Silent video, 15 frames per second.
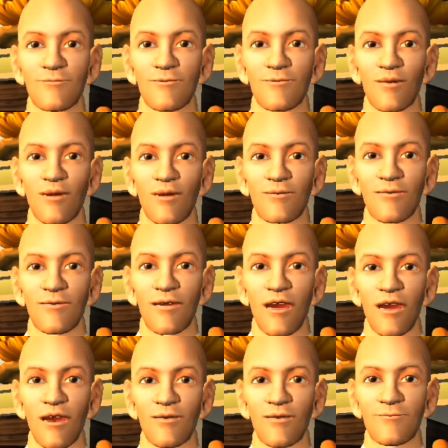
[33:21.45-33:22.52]
we're thinking about
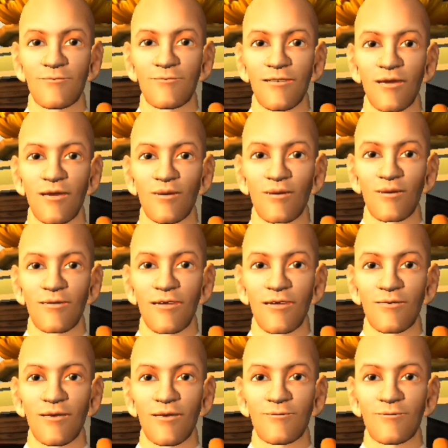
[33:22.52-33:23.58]
something that doesn't even
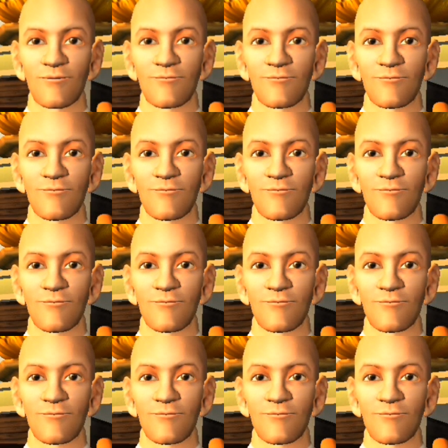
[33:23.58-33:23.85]
exist.